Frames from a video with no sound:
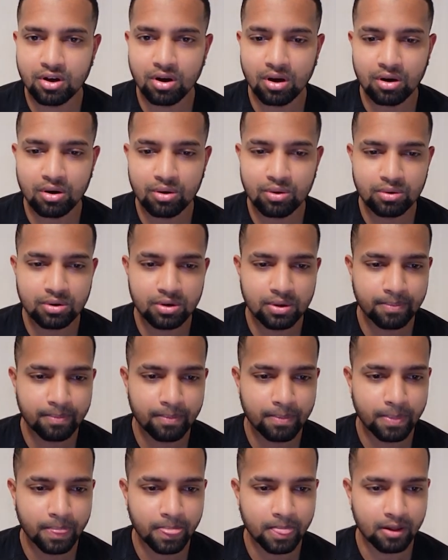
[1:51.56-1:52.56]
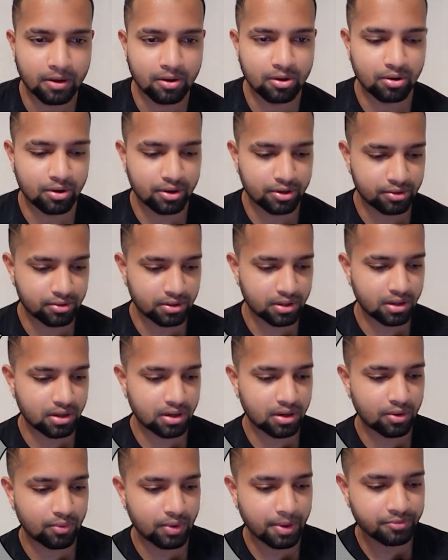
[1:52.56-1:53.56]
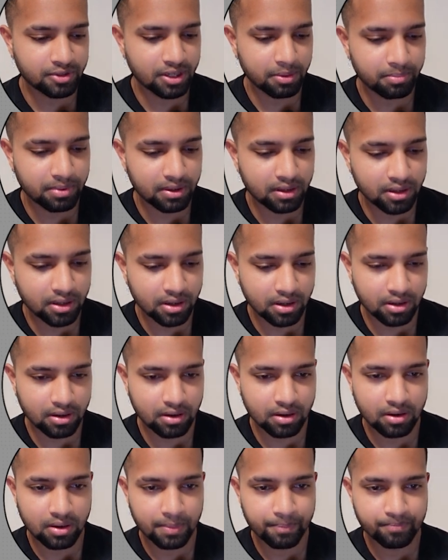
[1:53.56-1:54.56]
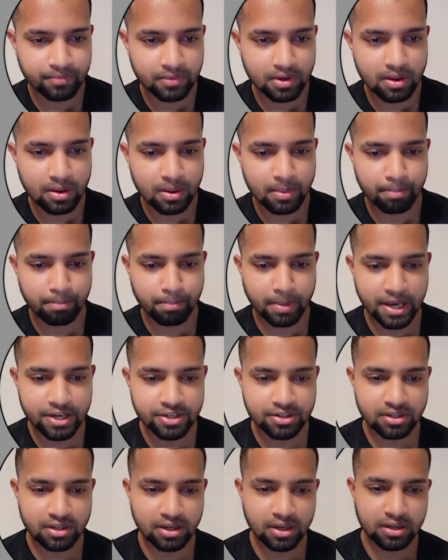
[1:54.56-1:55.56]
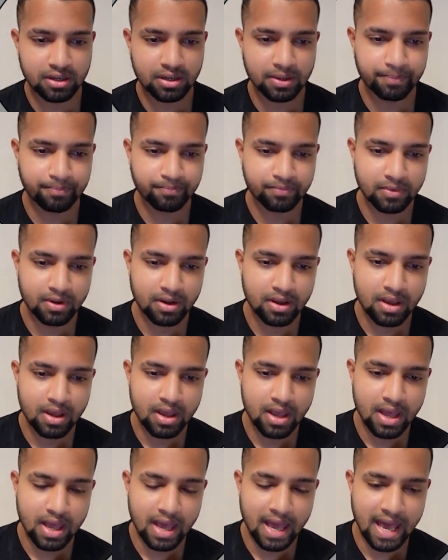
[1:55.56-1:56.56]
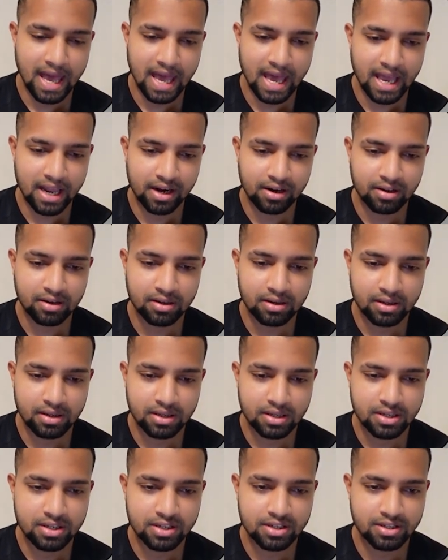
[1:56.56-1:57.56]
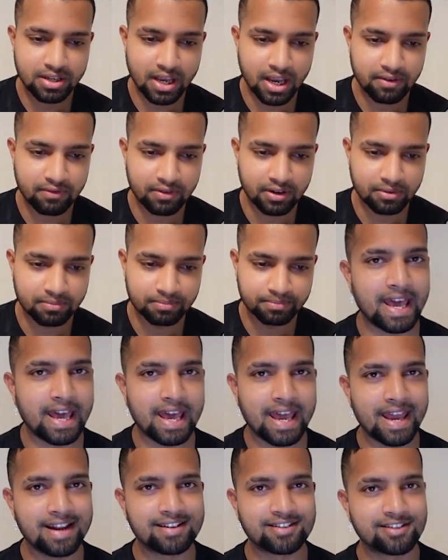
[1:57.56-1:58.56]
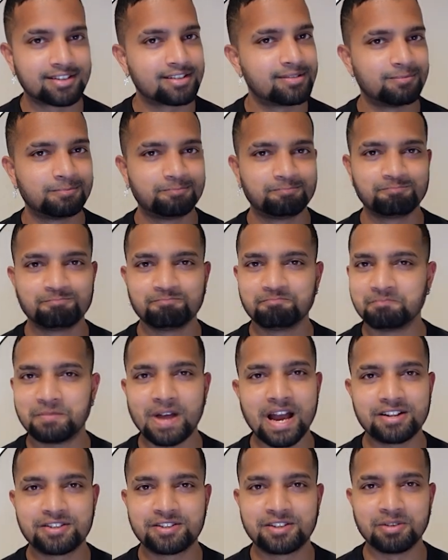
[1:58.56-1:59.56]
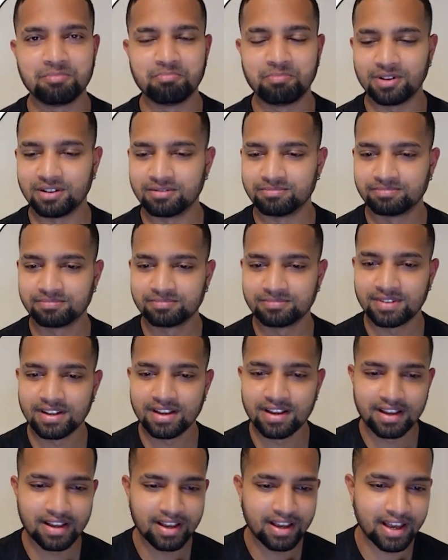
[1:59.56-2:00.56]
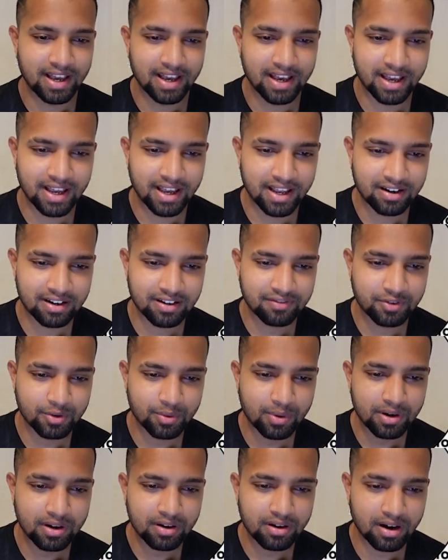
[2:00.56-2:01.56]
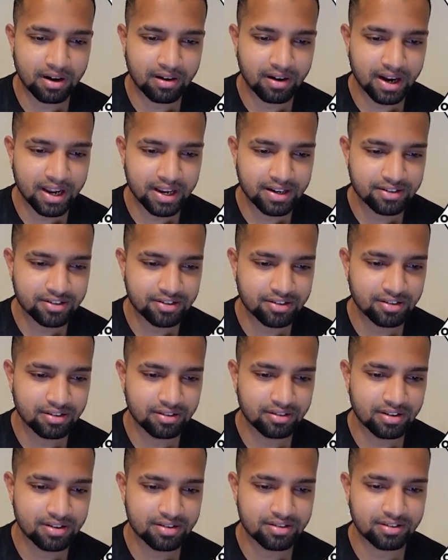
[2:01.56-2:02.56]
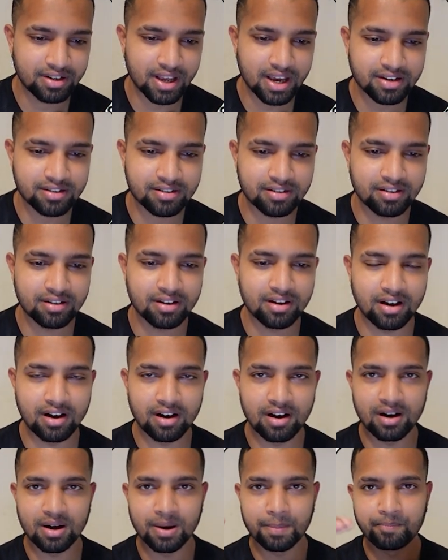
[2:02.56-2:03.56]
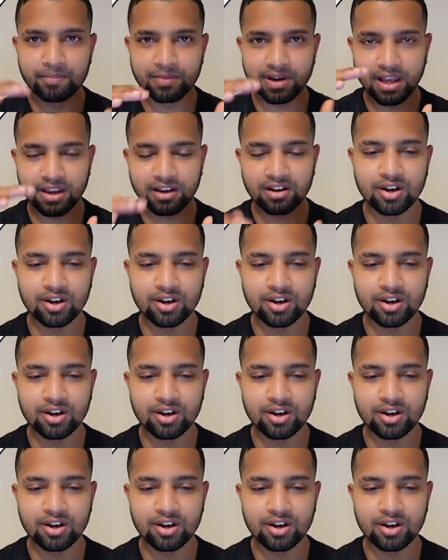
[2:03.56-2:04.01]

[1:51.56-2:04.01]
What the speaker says: code, go into the website builder, paste it, and save it. It's that simple. And if you want to arrange this text like